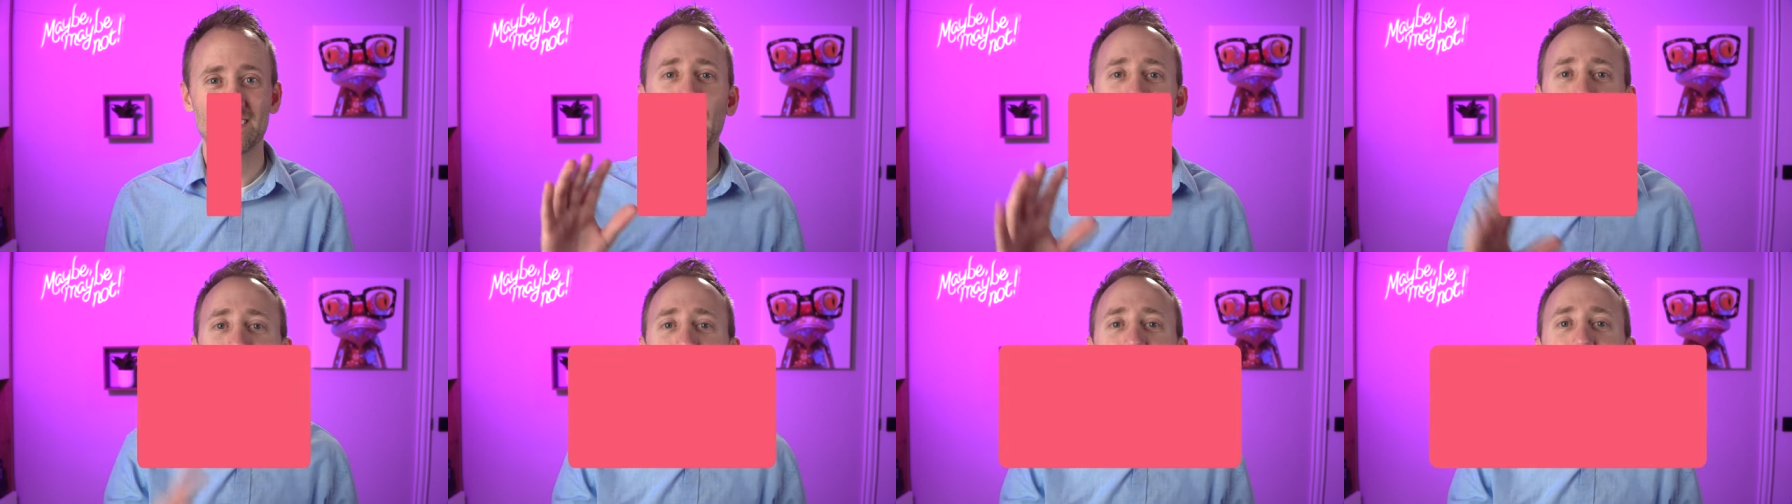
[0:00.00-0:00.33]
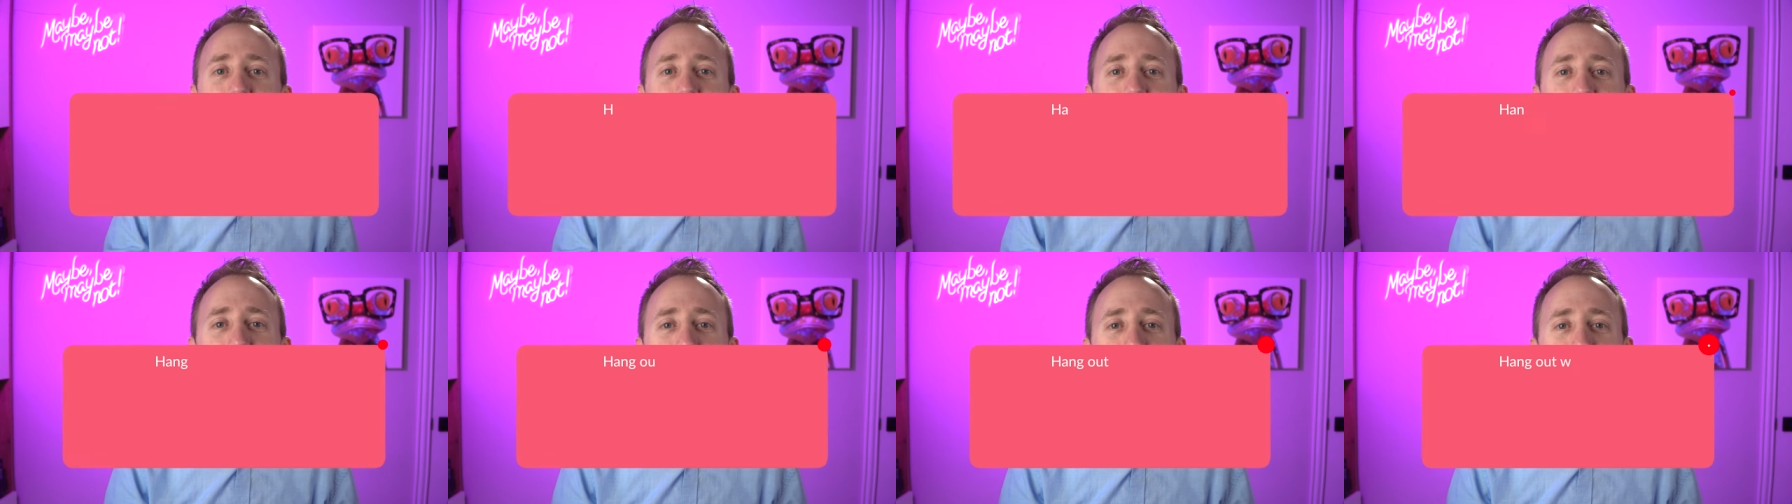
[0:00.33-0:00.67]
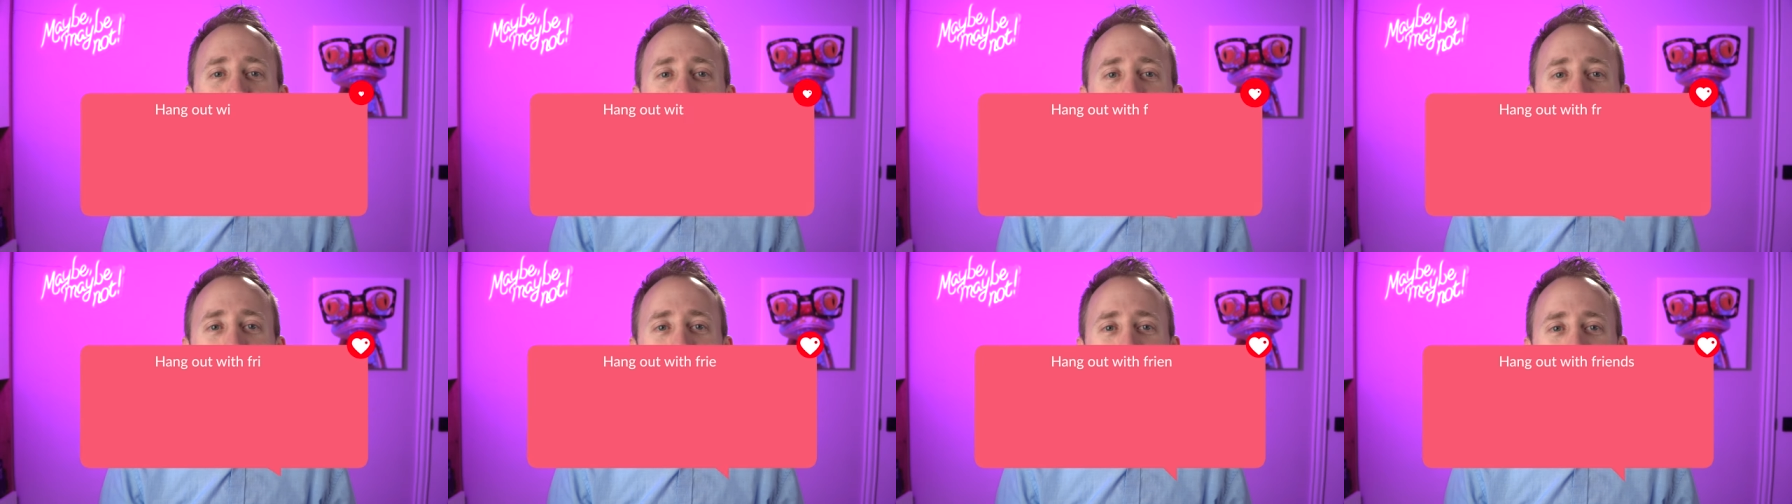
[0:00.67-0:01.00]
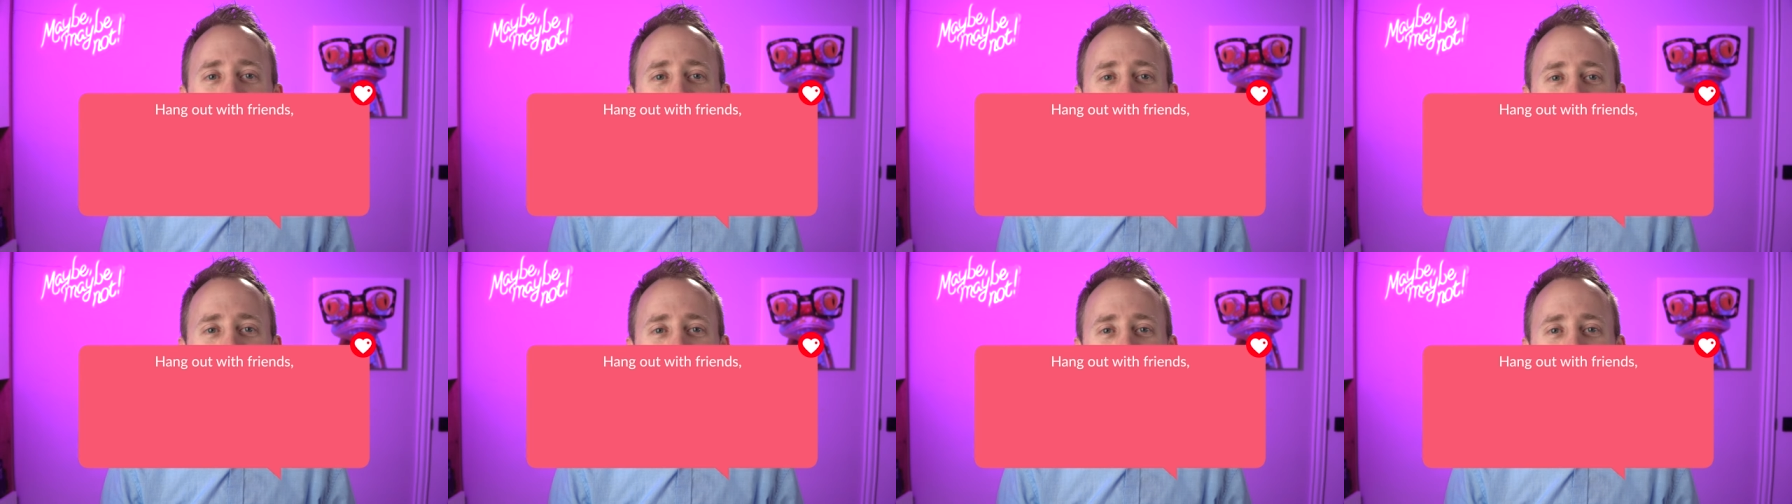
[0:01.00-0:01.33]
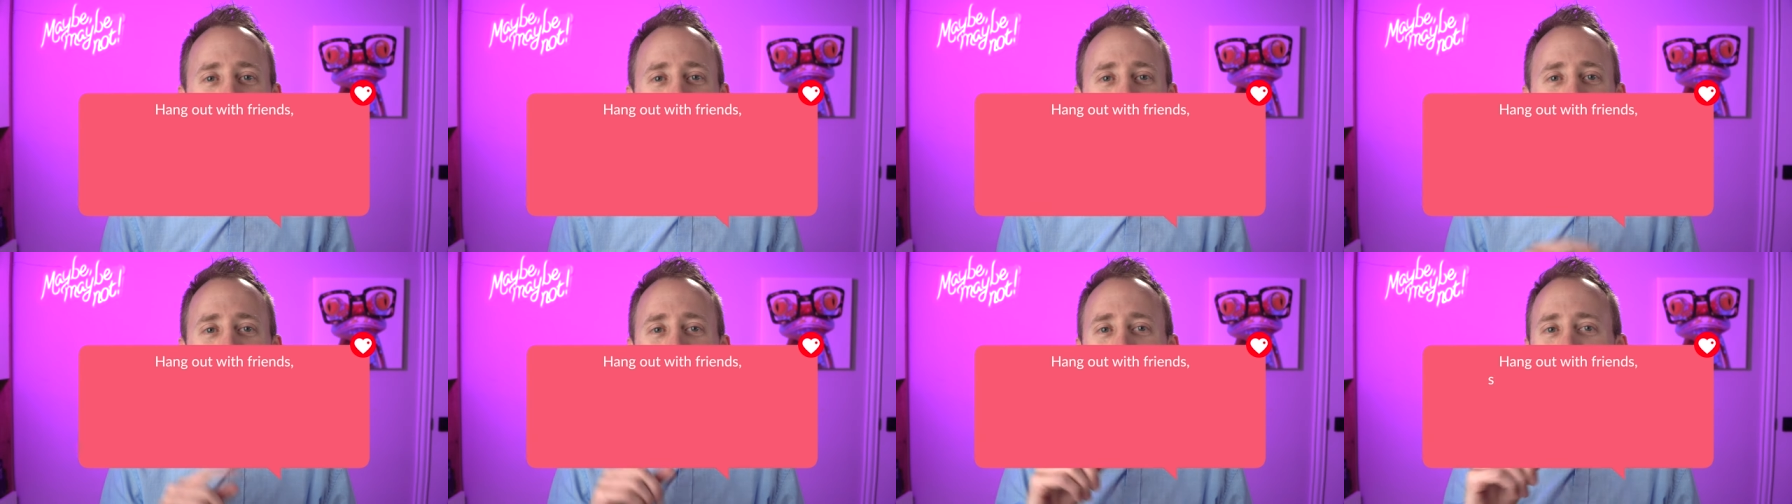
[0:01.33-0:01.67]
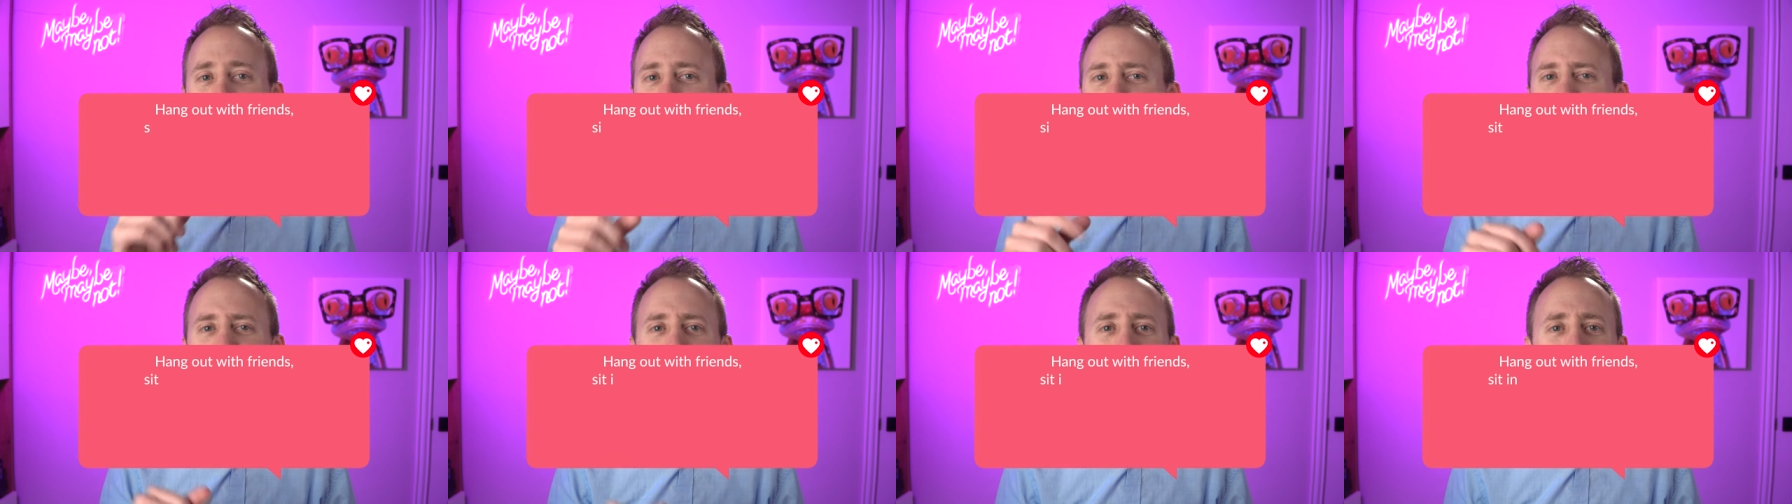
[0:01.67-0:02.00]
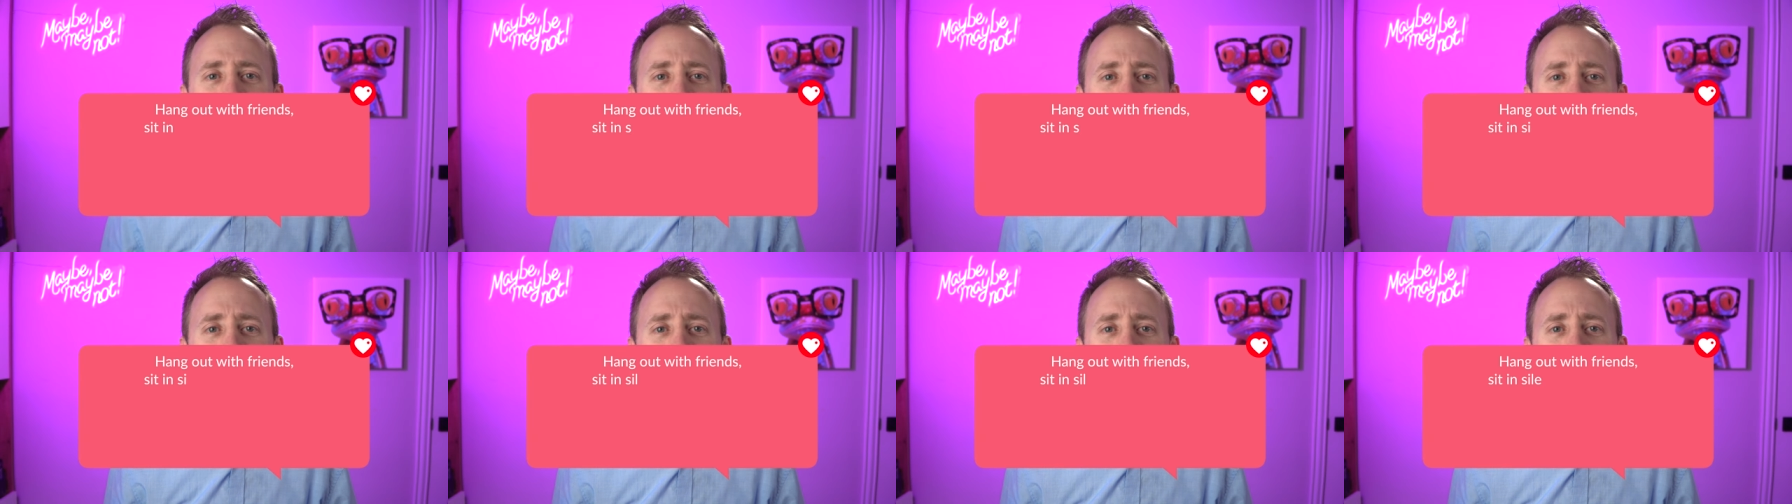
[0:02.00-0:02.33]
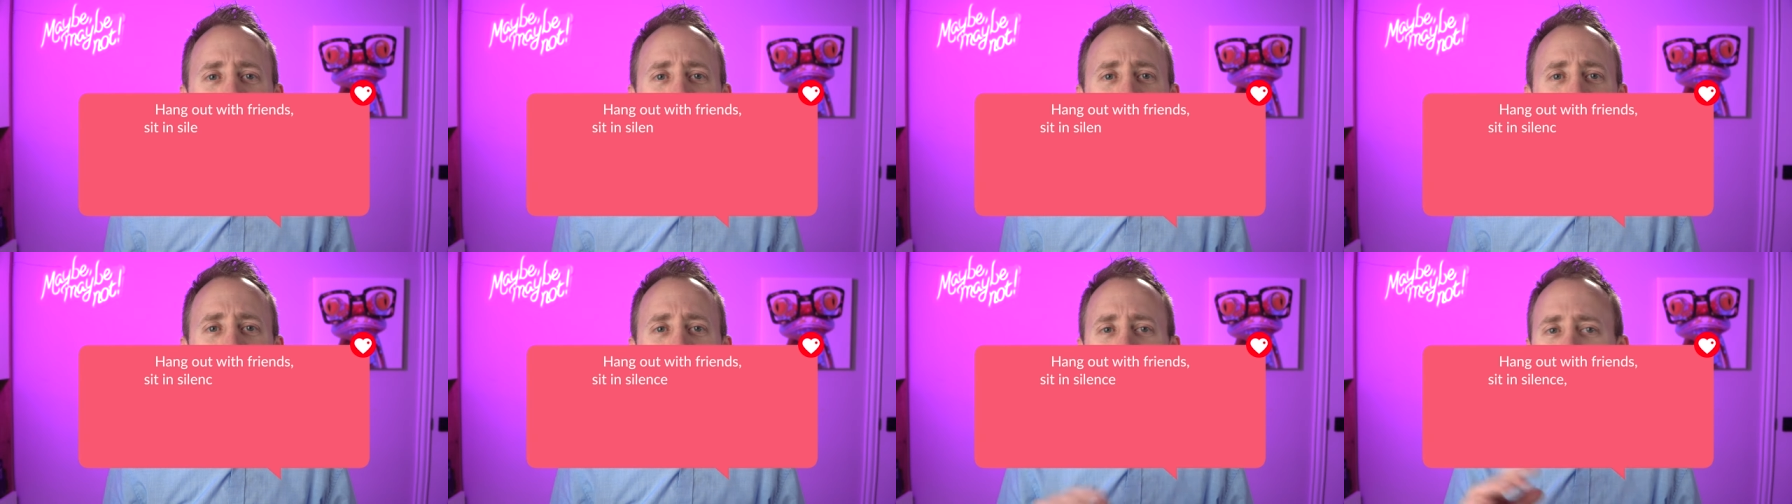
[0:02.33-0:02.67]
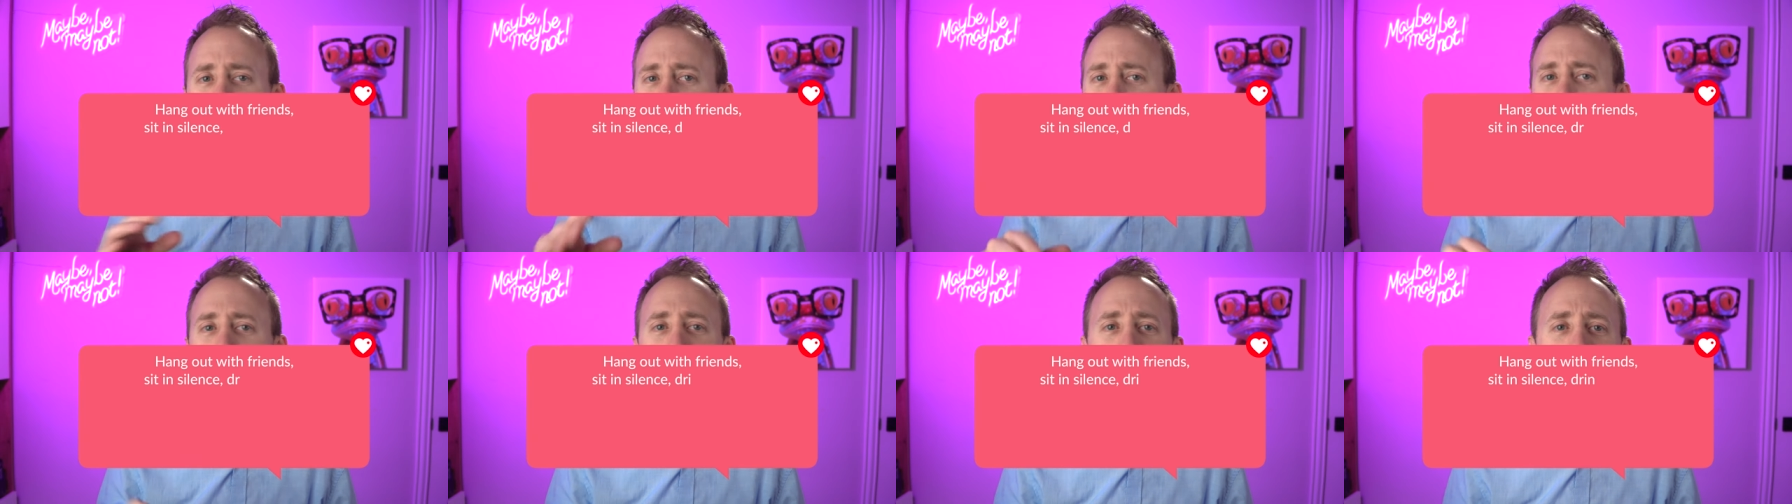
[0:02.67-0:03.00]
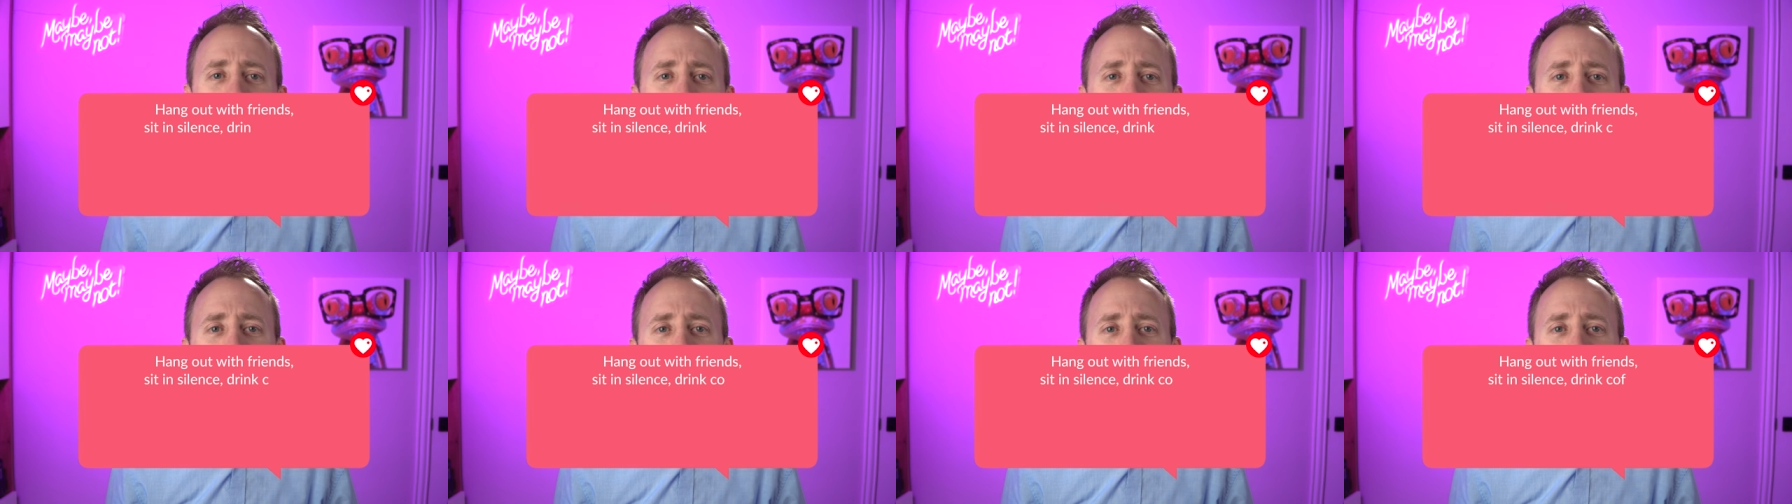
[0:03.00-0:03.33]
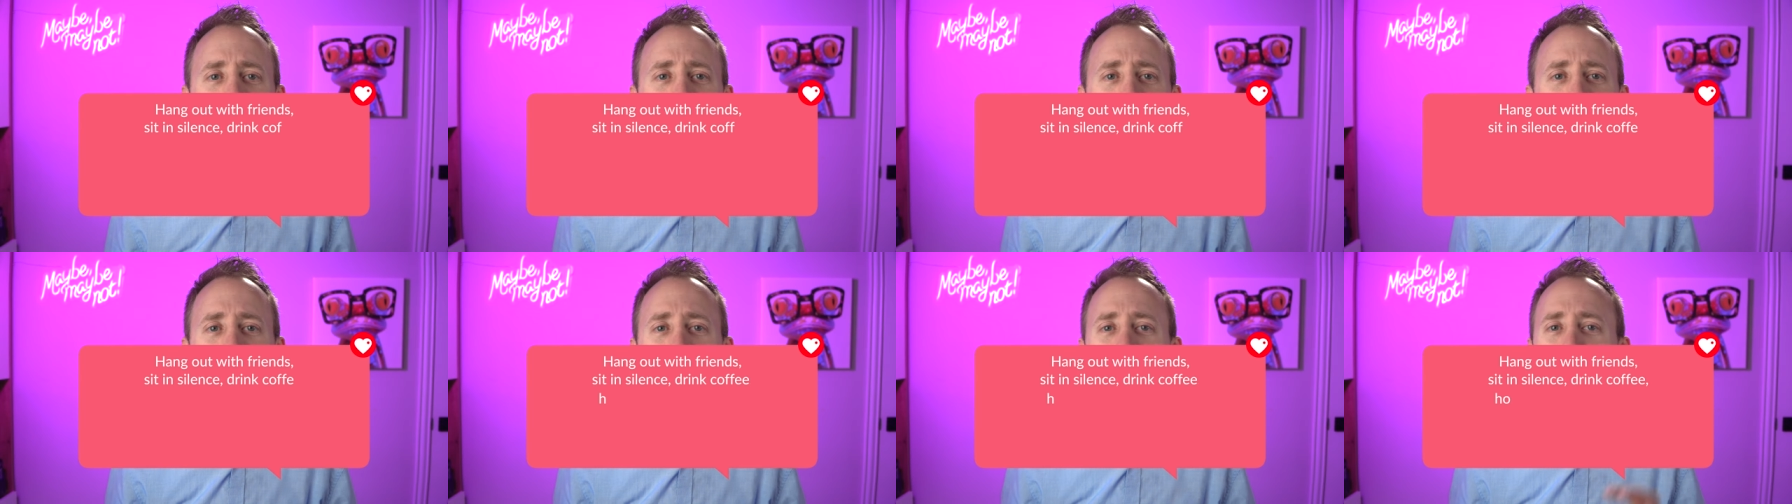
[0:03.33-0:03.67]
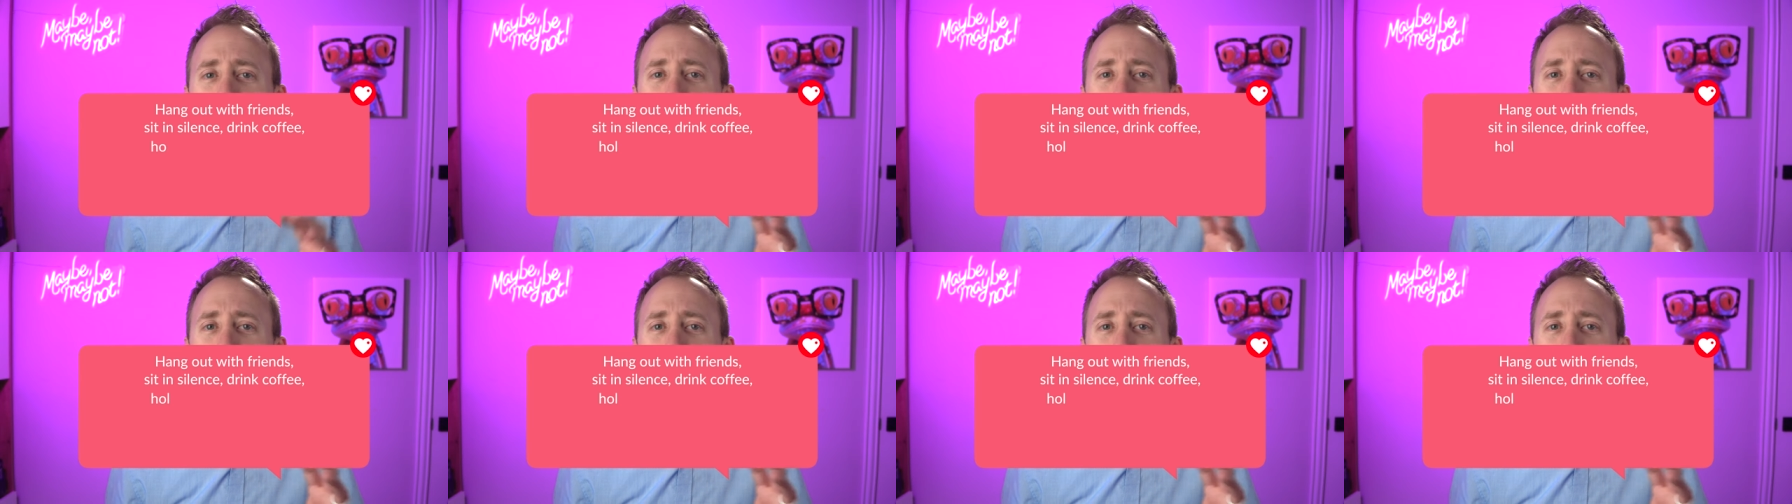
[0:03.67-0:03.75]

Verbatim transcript: I can hang out with my friends, sit in silence, drink coffee,